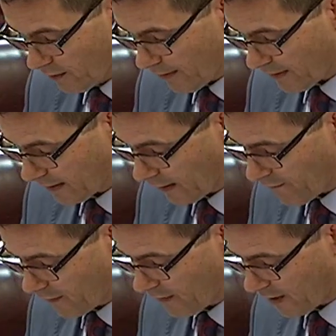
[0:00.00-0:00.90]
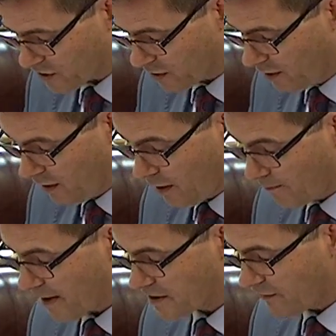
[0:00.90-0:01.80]
The Brent Kelly Foundation
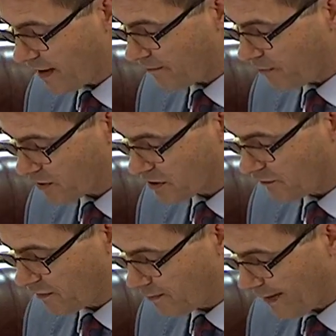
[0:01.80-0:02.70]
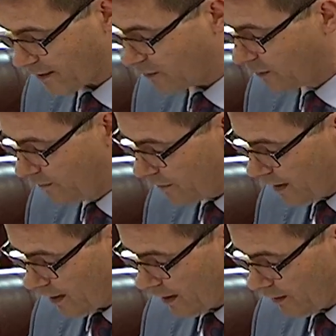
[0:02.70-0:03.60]
must have had a positive impact.
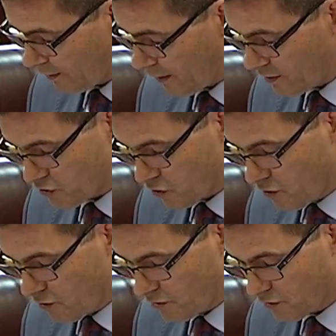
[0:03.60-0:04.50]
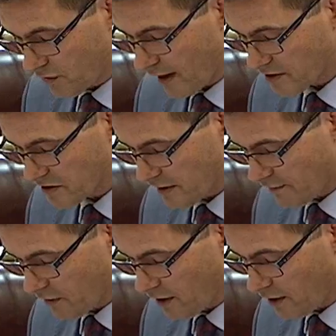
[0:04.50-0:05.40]
Uh, in June
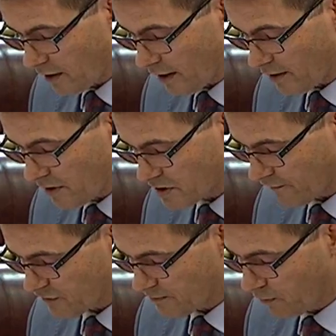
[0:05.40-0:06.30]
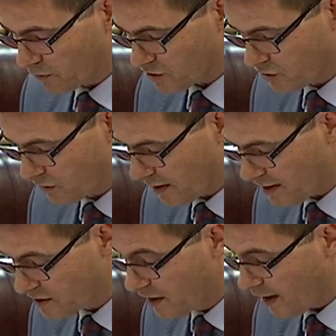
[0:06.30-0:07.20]
2017, uh, the Minister for Sports, Stuart
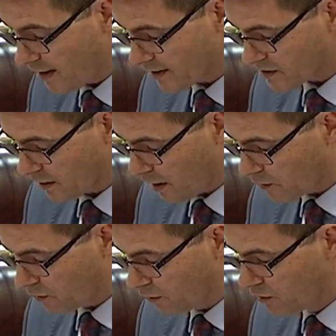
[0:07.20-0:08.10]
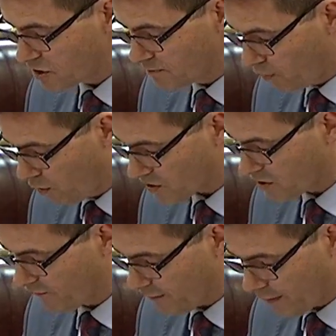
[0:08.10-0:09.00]
Ayres, announced the local sports
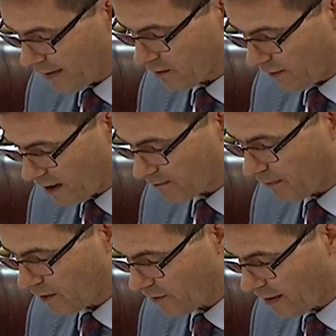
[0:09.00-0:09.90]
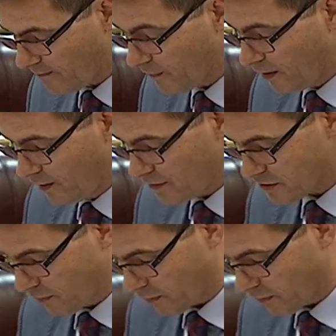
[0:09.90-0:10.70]
defibrillator grant program. This